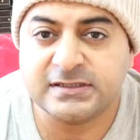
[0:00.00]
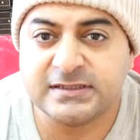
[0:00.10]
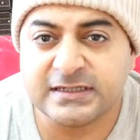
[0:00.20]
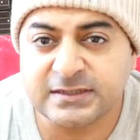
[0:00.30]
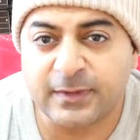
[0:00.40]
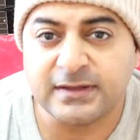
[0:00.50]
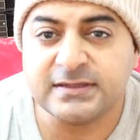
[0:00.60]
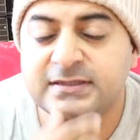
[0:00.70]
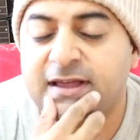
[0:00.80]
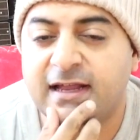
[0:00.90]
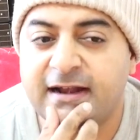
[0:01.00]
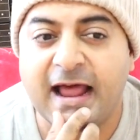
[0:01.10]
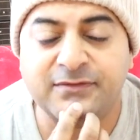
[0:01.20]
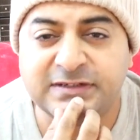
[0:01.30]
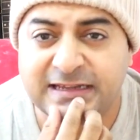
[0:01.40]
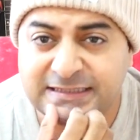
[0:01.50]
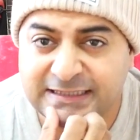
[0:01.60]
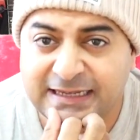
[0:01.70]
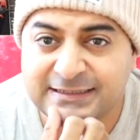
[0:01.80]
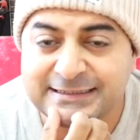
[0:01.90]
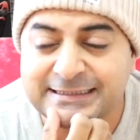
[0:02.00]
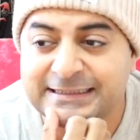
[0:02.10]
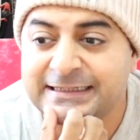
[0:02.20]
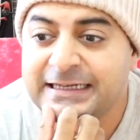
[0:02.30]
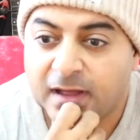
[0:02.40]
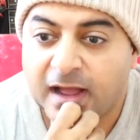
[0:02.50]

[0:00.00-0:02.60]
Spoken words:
6 months at an advertising agency.